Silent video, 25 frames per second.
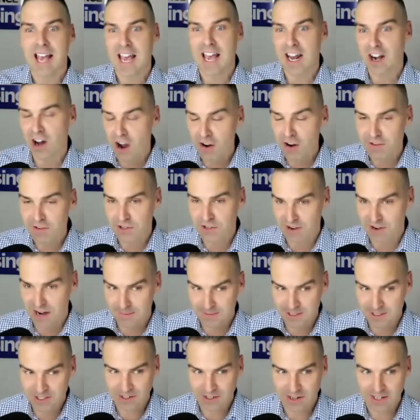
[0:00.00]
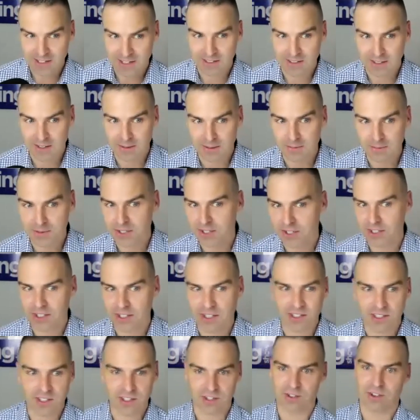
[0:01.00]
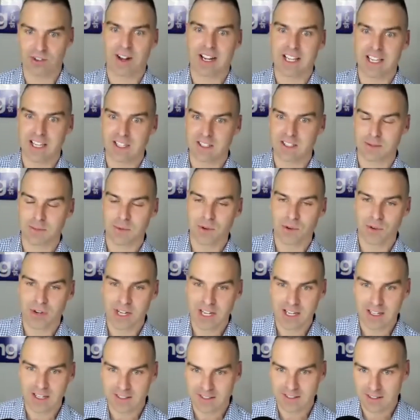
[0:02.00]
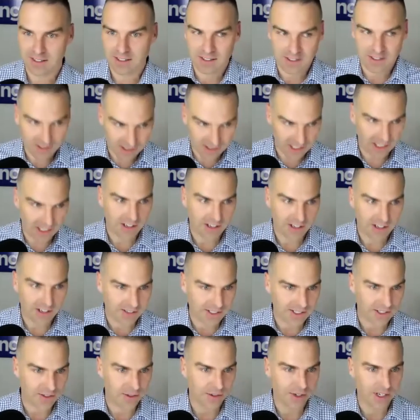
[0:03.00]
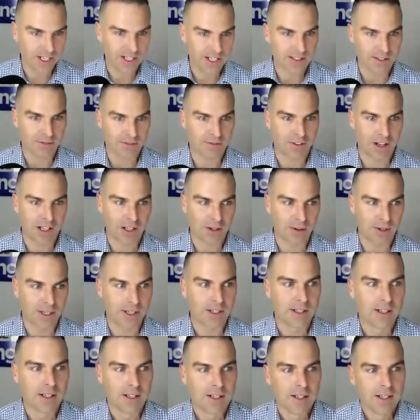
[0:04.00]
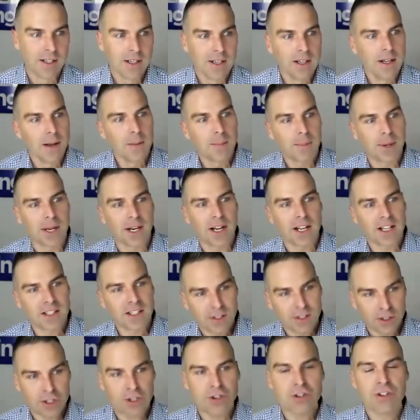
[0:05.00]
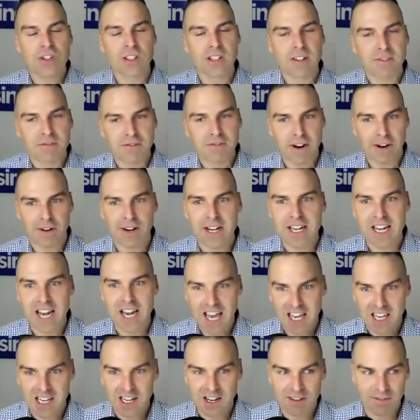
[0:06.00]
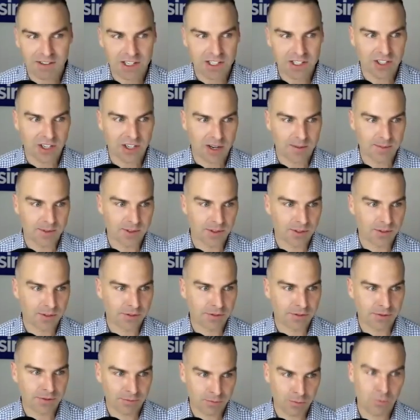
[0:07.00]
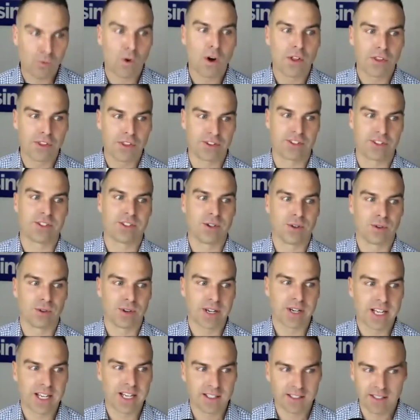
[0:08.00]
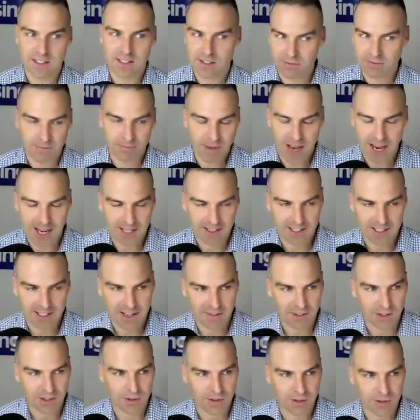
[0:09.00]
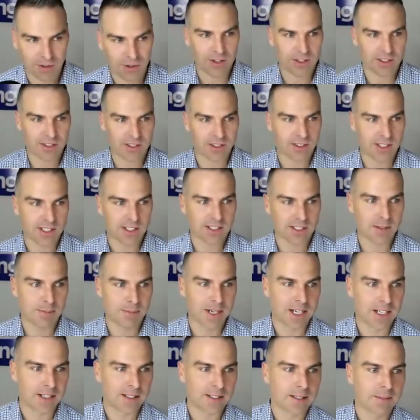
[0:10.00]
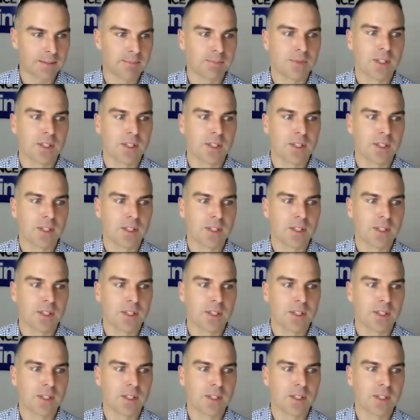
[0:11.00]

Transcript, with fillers: and over dramatize them to to try and get some audience. And you know there is an audience that follow it, but it's usually very negative in terms of what the story is. There's hardly ever good news on 60 Minutes.